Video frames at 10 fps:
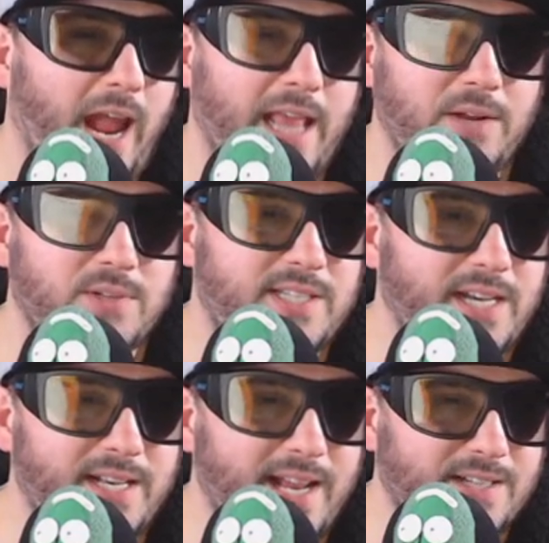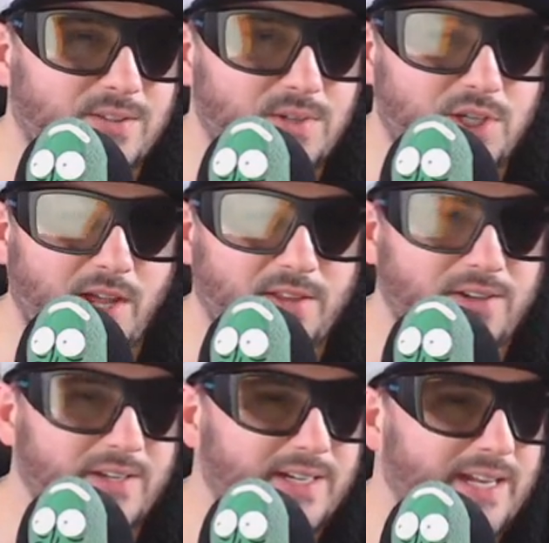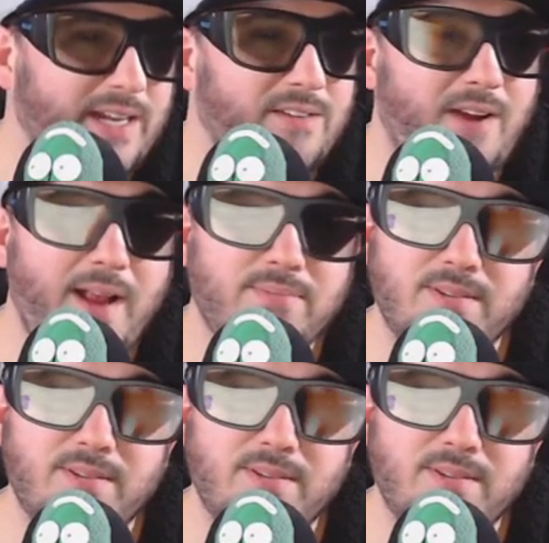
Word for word: and they were seated next to each other. And he grabs